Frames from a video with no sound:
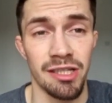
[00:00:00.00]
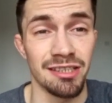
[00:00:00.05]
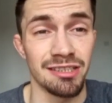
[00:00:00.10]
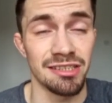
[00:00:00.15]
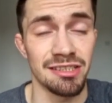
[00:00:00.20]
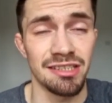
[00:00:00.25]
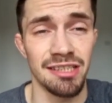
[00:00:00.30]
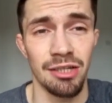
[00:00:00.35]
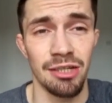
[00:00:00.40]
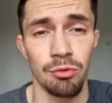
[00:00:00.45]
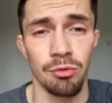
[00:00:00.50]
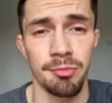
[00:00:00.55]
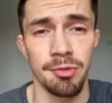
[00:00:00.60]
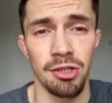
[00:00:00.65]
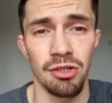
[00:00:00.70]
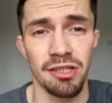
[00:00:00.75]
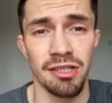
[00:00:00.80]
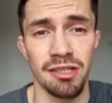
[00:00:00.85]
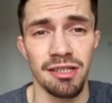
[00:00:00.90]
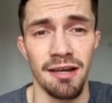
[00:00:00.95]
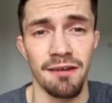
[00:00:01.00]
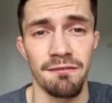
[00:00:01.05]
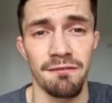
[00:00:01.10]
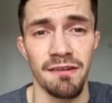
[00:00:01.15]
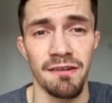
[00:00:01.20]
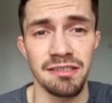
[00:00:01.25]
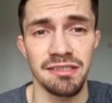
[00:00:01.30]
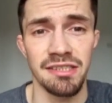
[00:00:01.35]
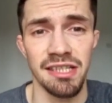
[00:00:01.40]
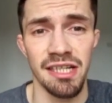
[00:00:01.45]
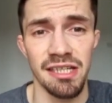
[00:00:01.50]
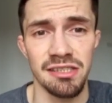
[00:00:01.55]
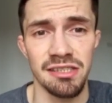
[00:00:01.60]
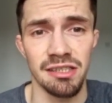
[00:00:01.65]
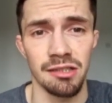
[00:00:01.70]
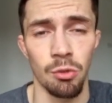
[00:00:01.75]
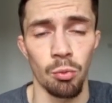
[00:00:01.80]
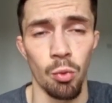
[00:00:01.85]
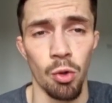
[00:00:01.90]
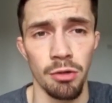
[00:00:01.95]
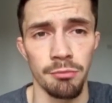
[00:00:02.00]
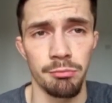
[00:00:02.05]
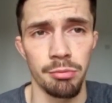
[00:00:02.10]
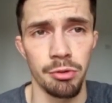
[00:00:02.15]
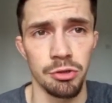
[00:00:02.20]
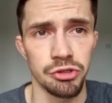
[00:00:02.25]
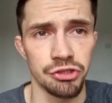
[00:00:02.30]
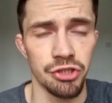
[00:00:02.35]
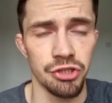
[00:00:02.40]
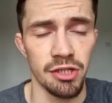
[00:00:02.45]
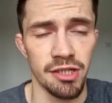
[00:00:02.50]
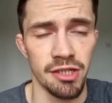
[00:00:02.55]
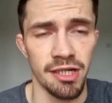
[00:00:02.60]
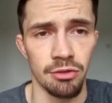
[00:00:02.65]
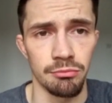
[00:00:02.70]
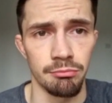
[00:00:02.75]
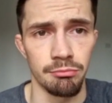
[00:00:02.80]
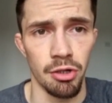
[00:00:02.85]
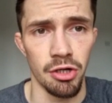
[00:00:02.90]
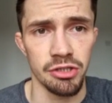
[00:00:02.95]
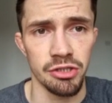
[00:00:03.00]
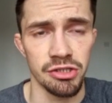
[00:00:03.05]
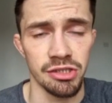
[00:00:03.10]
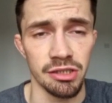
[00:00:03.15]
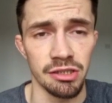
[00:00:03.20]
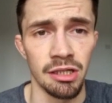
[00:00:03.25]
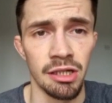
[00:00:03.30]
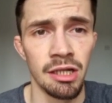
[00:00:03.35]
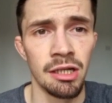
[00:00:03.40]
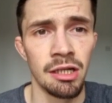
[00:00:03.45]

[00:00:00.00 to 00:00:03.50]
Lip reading: and today we'll be looking at a fantastic one-punch knockout in boxing.